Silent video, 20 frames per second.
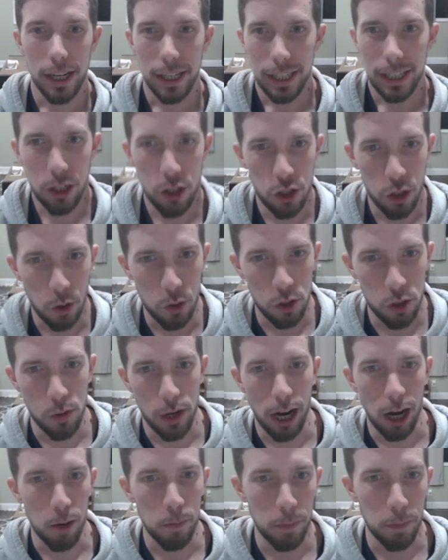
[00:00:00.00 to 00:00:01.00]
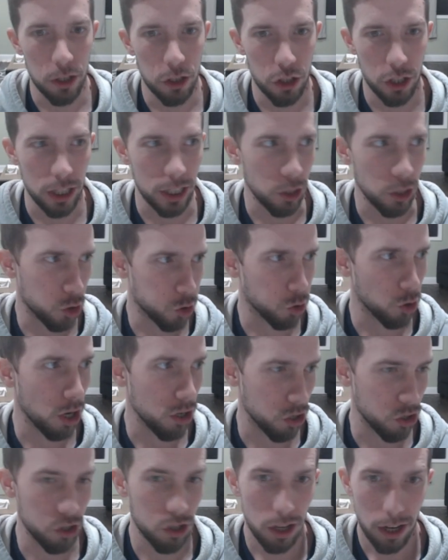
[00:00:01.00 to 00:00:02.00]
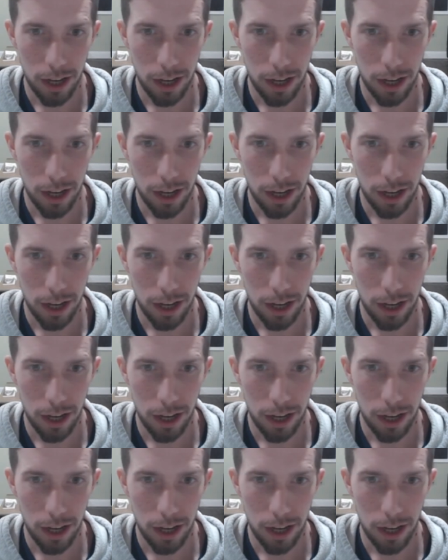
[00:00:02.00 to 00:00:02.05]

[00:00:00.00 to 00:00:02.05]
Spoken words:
It shows you how much he trusts